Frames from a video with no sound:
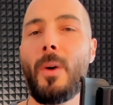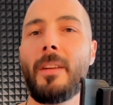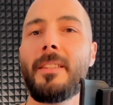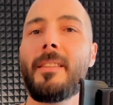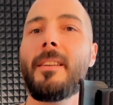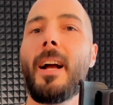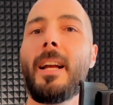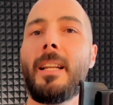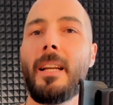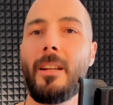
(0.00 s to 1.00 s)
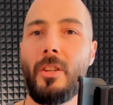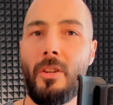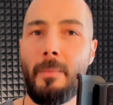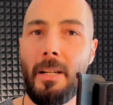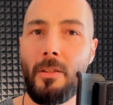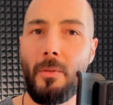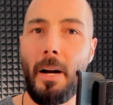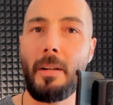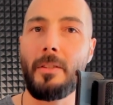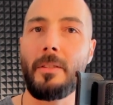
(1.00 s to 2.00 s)
around designing human
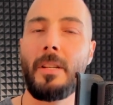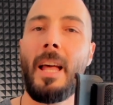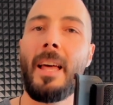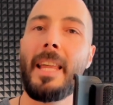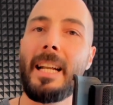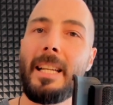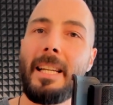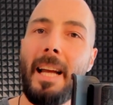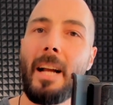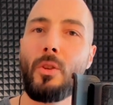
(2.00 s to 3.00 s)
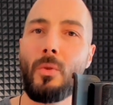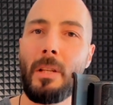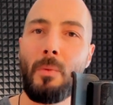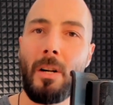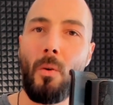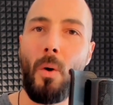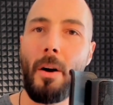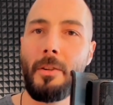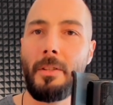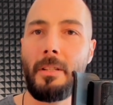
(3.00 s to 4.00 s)
interactions that naturally
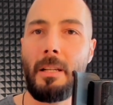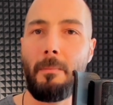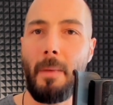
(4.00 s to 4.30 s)
requires a